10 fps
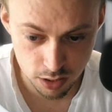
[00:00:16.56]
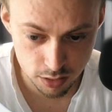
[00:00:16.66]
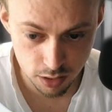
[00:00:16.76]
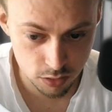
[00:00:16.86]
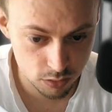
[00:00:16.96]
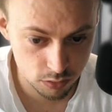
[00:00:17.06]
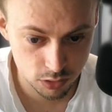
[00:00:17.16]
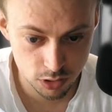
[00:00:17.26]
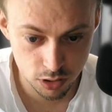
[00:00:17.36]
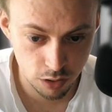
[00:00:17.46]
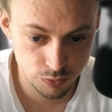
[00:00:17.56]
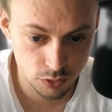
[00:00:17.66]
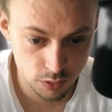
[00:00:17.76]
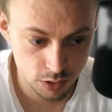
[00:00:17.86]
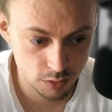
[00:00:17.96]
details, your own
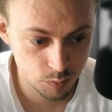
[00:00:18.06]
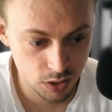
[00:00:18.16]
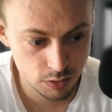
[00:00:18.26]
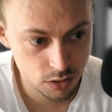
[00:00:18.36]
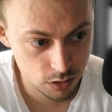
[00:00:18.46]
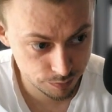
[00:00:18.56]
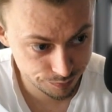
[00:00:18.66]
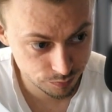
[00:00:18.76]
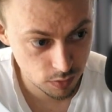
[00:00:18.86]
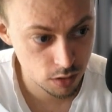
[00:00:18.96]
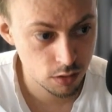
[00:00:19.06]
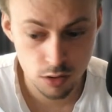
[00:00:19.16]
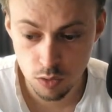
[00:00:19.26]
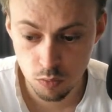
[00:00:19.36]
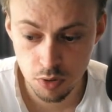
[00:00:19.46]
stuff, your experience.
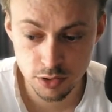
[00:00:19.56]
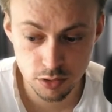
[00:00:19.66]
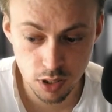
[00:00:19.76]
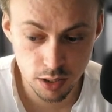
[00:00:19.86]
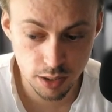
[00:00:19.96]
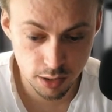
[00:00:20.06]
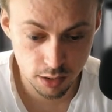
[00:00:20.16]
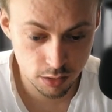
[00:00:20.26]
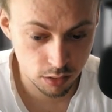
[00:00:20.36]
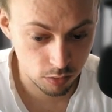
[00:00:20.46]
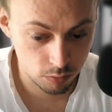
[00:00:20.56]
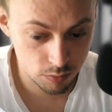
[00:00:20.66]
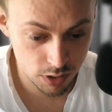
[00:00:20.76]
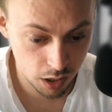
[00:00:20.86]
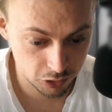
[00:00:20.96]
Once you're done editing
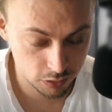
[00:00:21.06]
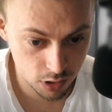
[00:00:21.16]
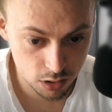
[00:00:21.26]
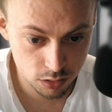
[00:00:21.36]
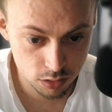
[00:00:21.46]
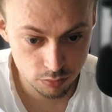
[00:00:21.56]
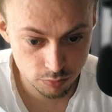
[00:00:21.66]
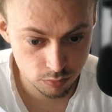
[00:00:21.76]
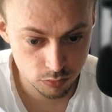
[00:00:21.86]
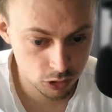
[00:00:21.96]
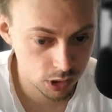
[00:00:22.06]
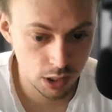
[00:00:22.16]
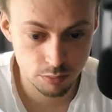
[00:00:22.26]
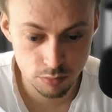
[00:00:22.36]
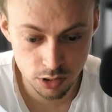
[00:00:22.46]
the actual thing, you can
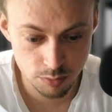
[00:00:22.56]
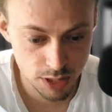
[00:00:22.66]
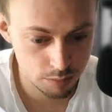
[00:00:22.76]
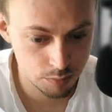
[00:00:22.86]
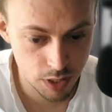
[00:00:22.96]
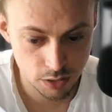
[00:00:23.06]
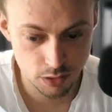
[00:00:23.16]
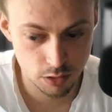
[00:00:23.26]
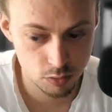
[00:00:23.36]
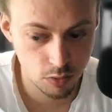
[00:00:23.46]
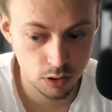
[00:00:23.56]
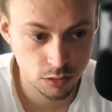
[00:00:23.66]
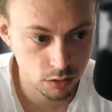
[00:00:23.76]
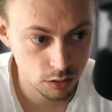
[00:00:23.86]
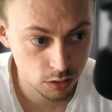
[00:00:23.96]
add as many pages as you
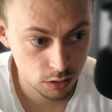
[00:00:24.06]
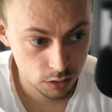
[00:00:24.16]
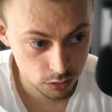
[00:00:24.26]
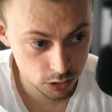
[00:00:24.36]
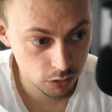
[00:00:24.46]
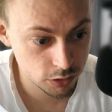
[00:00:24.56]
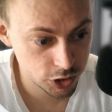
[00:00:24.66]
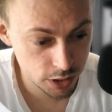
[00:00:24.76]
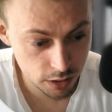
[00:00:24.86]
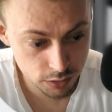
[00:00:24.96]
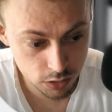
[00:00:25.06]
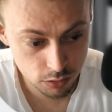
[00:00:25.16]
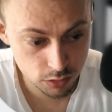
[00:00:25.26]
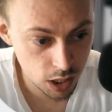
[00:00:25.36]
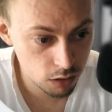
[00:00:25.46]
want. You go to share, you go
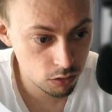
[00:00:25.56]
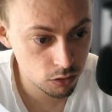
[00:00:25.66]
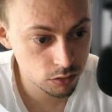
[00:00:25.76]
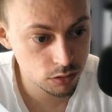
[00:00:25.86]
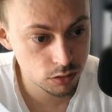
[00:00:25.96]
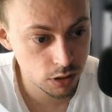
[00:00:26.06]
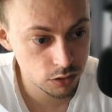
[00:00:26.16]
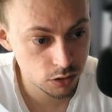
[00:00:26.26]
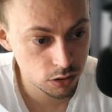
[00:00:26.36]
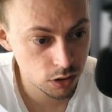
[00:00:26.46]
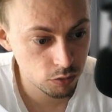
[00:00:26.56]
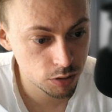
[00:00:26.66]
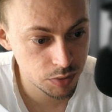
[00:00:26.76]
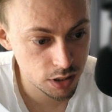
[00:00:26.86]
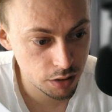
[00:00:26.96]
to download, and you're gonna go
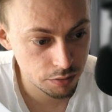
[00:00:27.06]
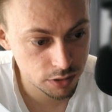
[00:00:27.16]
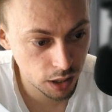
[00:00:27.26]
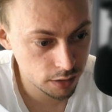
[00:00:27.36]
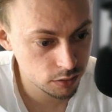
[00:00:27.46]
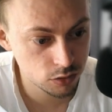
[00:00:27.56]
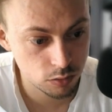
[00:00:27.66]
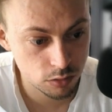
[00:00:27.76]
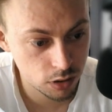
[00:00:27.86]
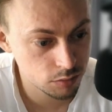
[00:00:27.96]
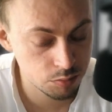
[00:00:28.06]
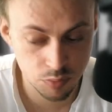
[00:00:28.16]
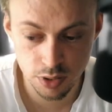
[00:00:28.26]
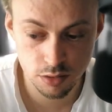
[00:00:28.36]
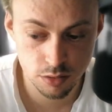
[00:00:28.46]
with PDF standard or like
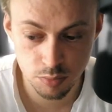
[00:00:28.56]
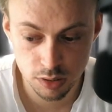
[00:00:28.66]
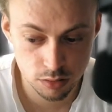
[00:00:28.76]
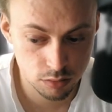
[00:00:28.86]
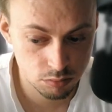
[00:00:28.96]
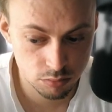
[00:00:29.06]
print, but